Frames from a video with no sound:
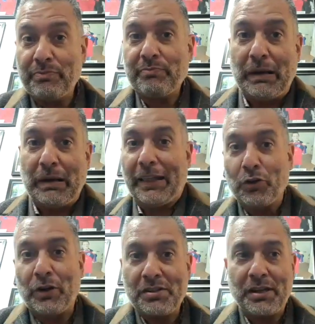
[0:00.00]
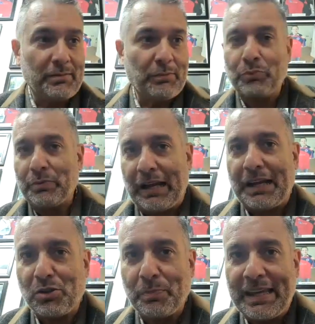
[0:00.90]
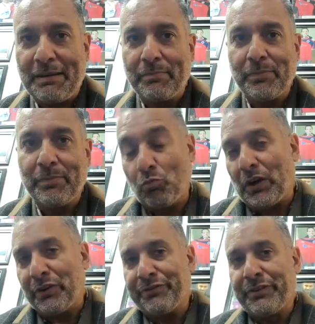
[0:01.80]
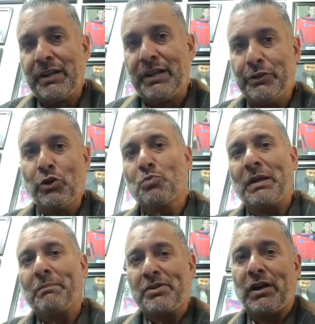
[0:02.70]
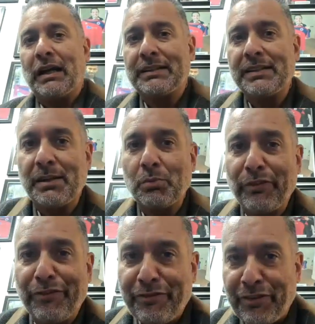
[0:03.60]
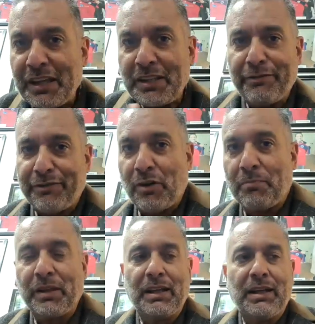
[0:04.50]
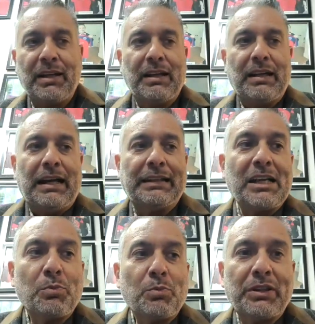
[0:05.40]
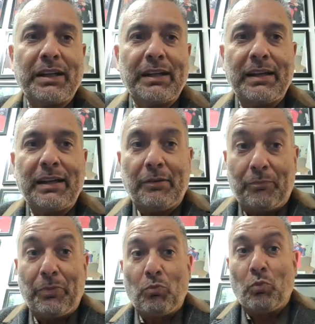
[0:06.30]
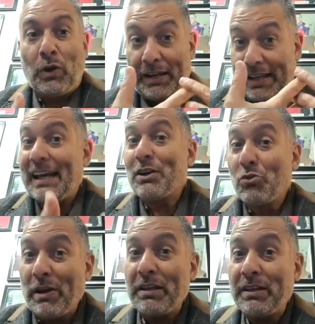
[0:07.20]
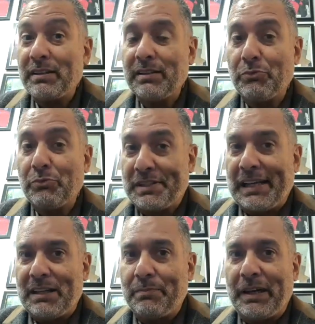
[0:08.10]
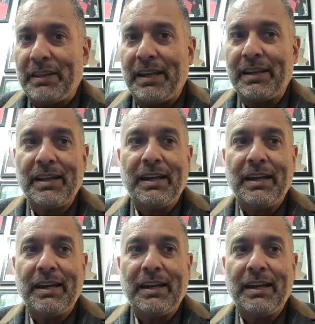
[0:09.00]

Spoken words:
Maradona and said, oh, it has to be him, one of those big personalities they would feed from. And that's what he had already retired by then.